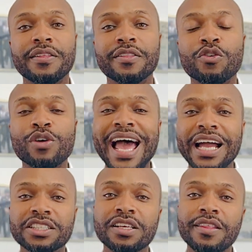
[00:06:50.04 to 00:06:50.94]
the
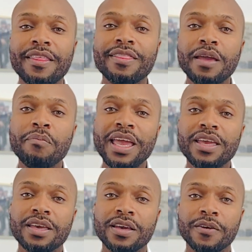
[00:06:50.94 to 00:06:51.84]
reaction that they
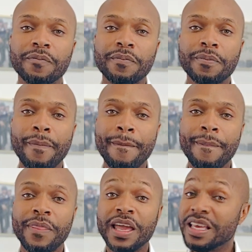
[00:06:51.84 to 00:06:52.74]
make
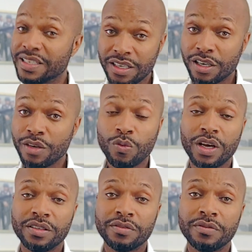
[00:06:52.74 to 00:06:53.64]
isn't a good one.
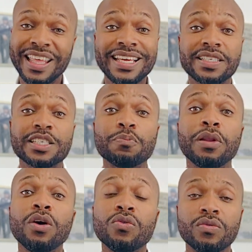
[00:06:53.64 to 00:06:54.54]
Things
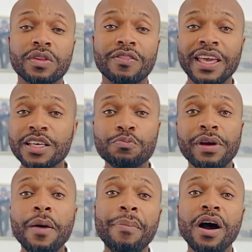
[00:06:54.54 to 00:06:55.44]
explode, things
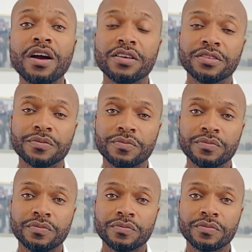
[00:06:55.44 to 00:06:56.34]
break apart.
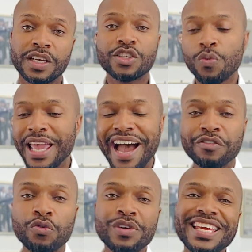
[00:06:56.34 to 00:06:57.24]
And so we have
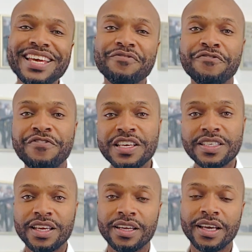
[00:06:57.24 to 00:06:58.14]
to
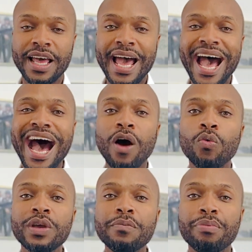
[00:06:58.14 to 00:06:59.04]
revisit how
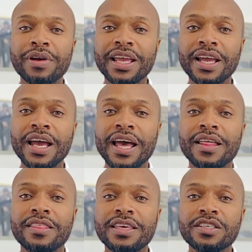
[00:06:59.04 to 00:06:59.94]
we bring
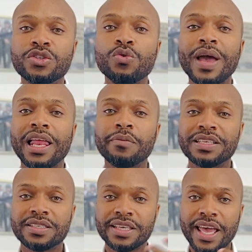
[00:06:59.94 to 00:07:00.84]
these two
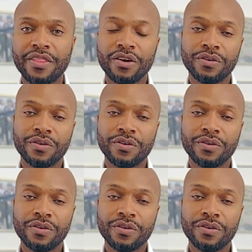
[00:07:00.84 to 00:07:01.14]
elements together.